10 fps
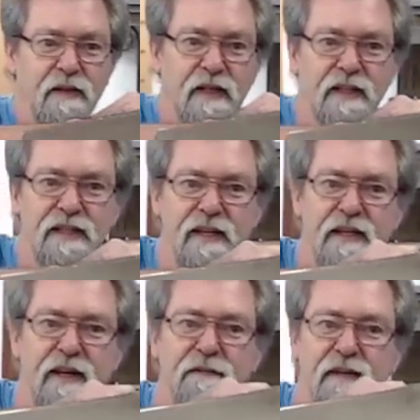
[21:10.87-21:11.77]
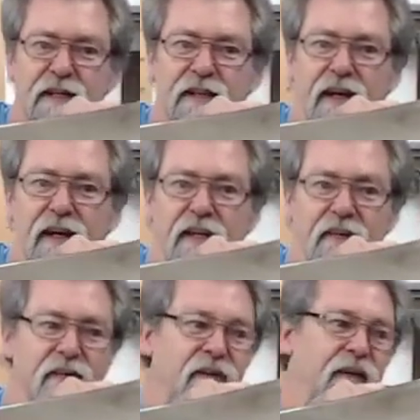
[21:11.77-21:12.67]
You can see the difference in the
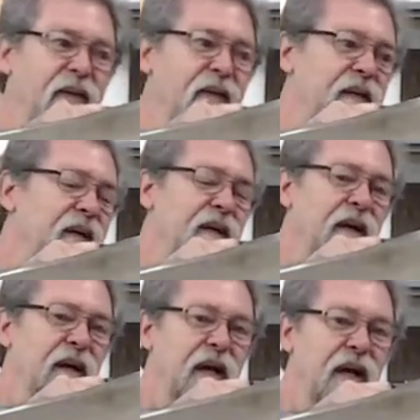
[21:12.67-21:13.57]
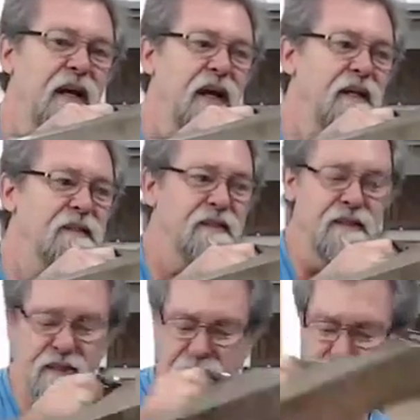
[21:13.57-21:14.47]
length and
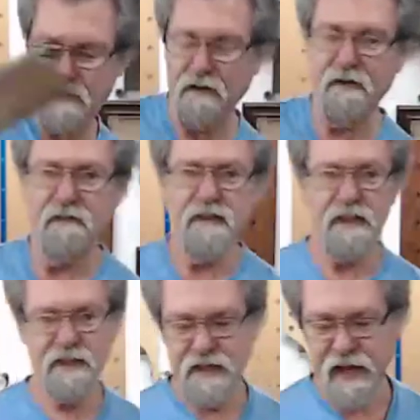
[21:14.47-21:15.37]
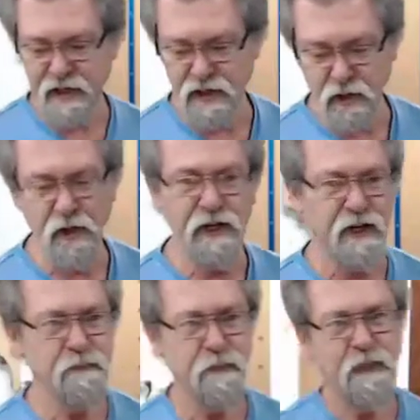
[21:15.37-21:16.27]
hence the Stanley
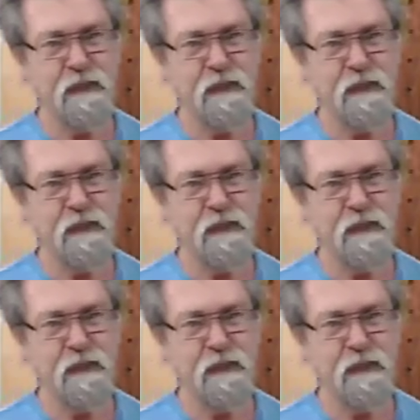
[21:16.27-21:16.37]
jointer